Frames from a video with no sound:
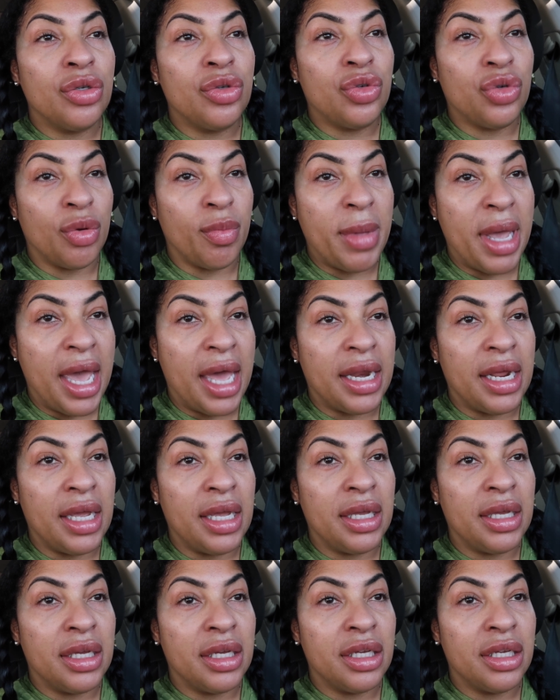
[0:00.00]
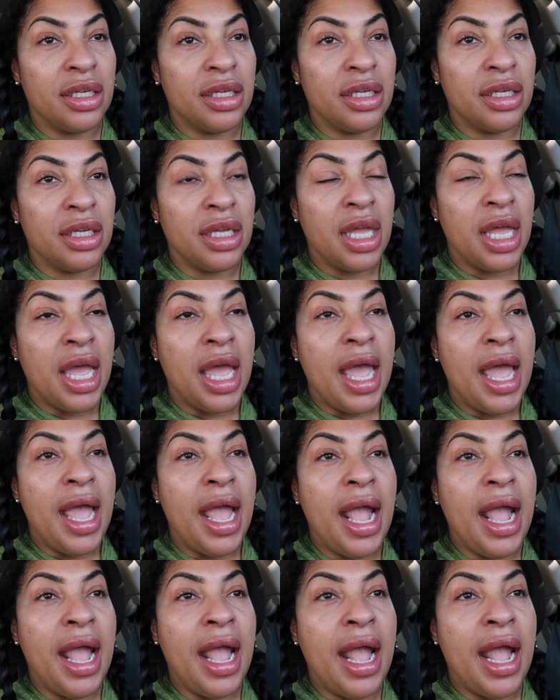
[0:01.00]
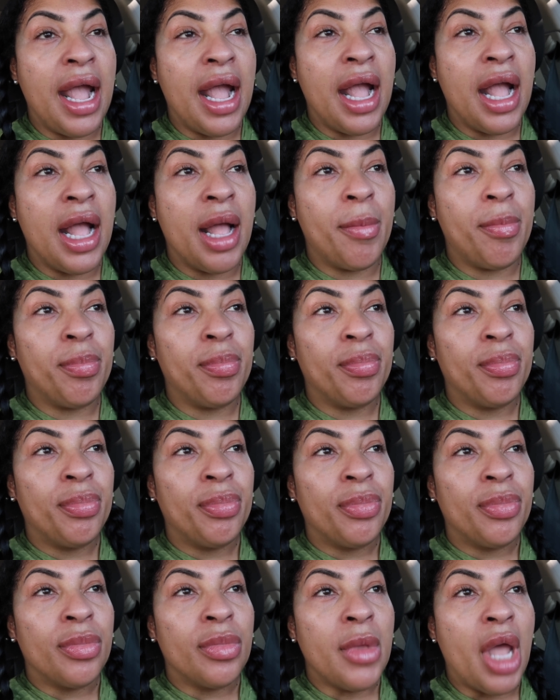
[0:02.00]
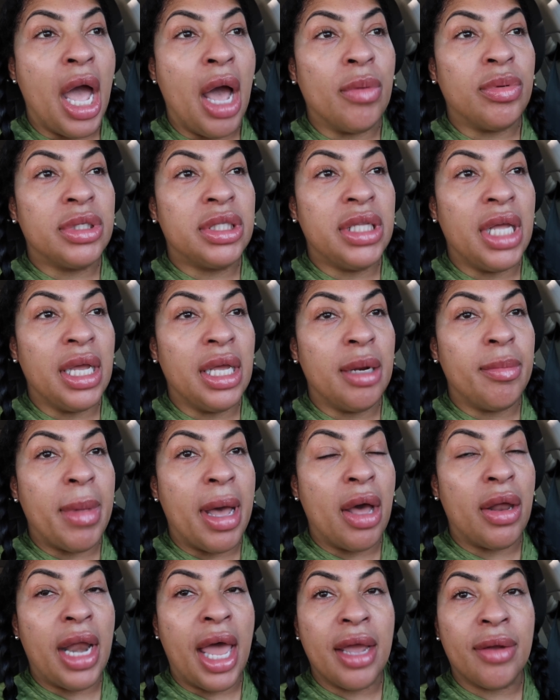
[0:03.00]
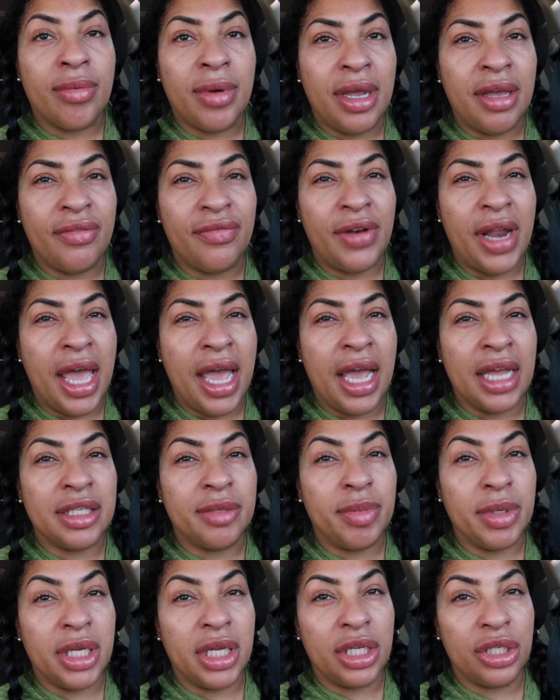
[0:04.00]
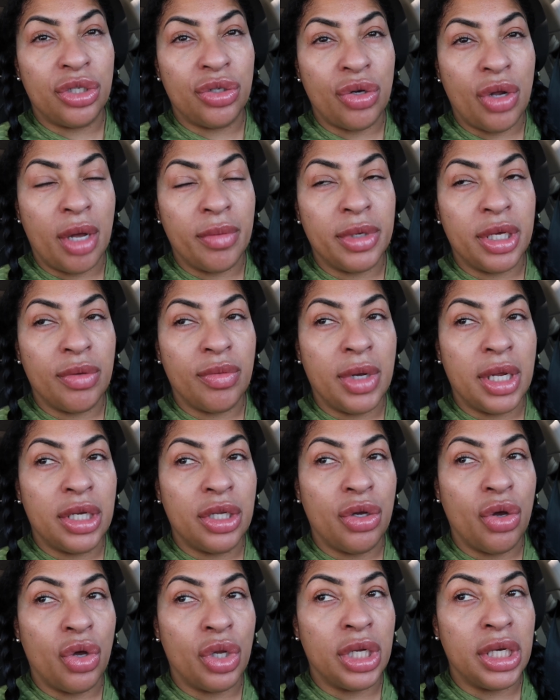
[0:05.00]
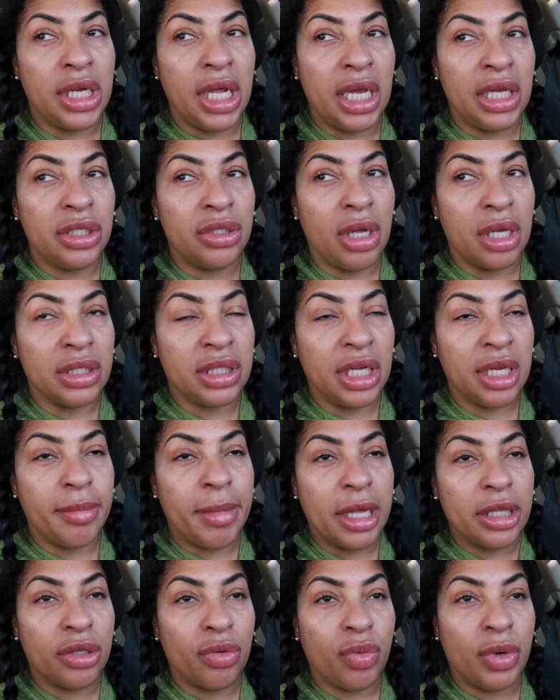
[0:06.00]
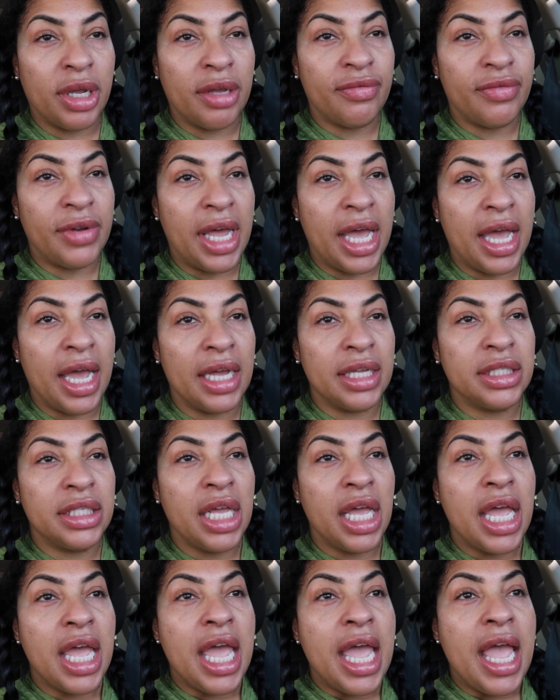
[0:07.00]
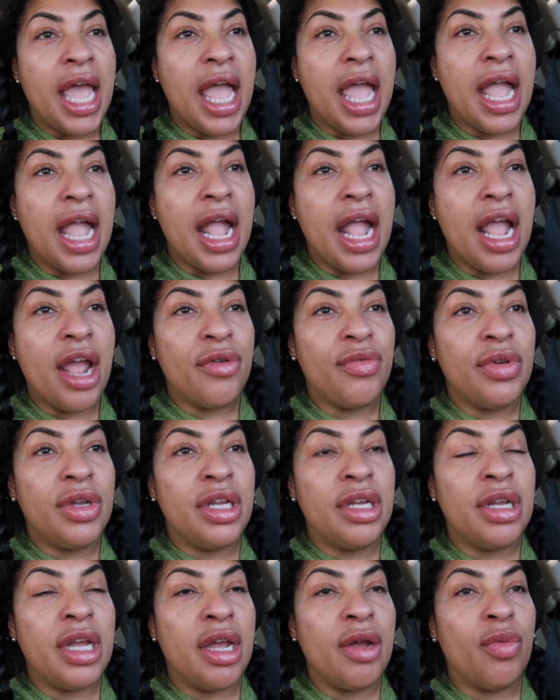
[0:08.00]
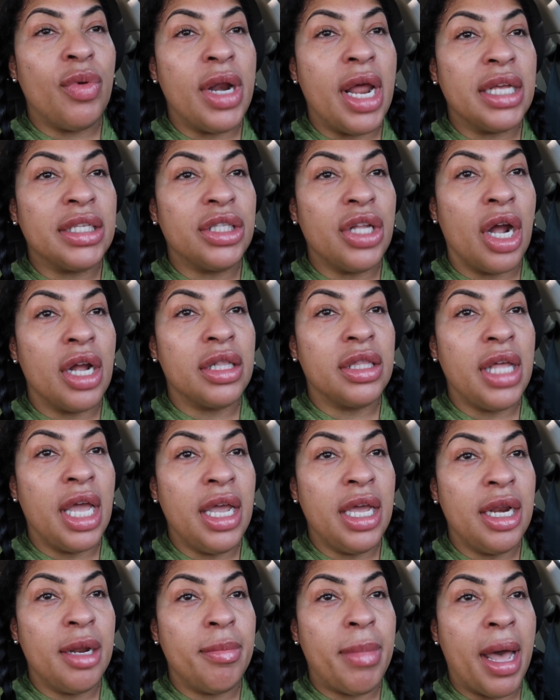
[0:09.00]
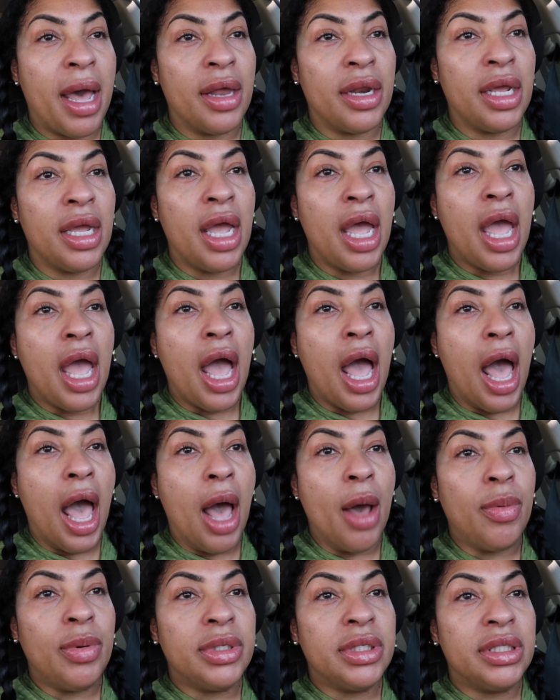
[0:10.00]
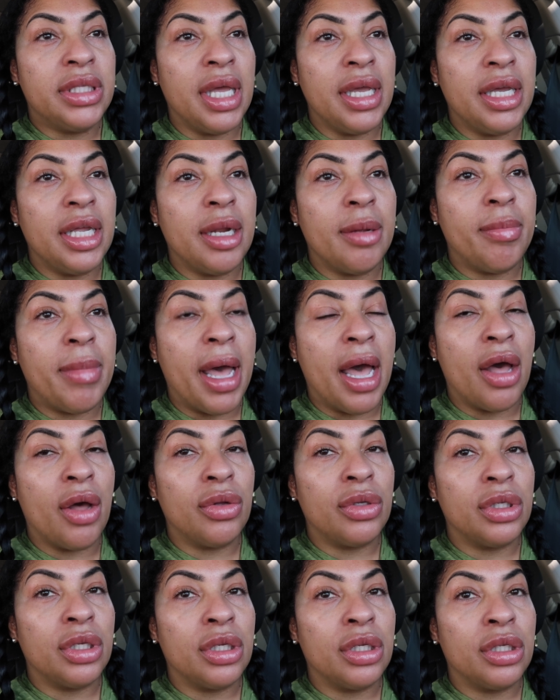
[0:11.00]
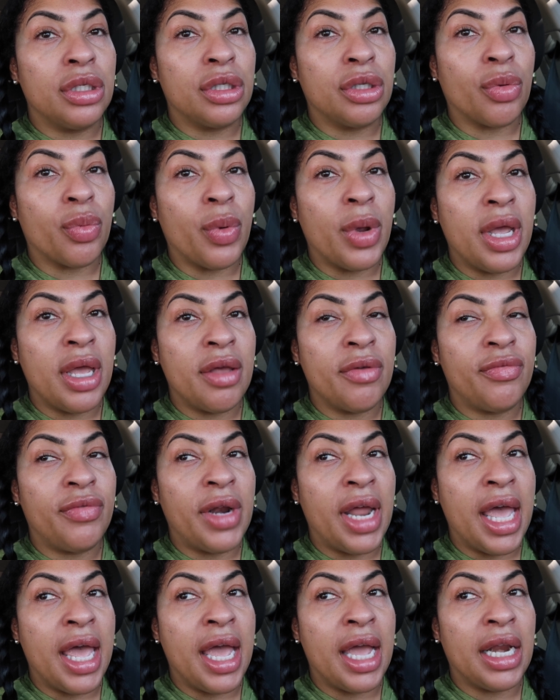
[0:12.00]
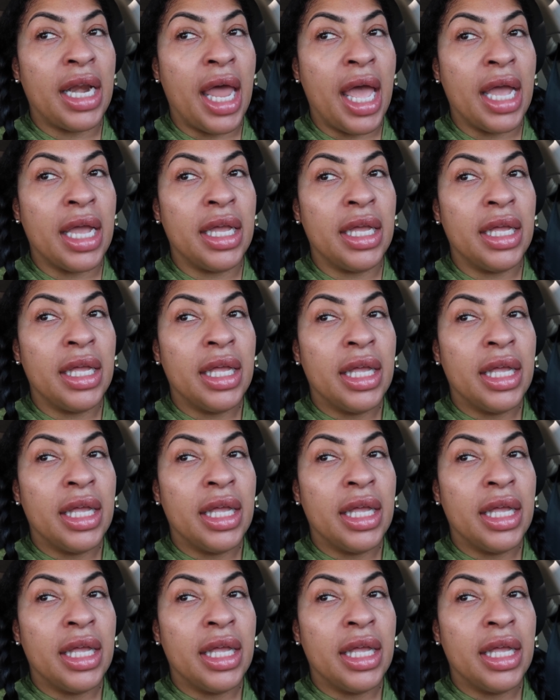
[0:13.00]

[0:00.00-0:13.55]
traumatic. And I was thinking about like red flags, because you know I'm getting ready to go on a date, so I was thinking about the red flags. And when I started thinking about it, I was thinking about the red flag, like,